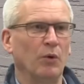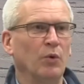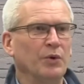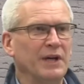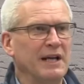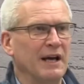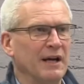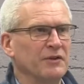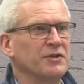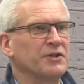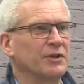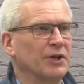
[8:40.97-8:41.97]
only
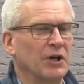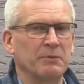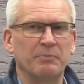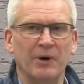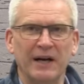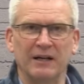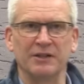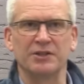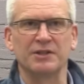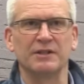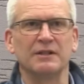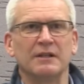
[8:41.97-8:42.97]
answer our
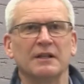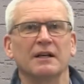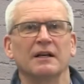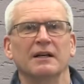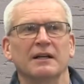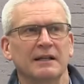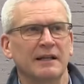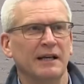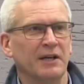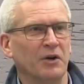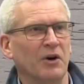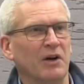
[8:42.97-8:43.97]
prayers
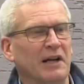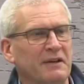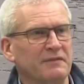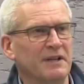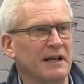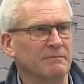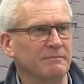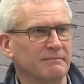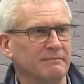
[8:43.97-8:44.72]
in our lifetime?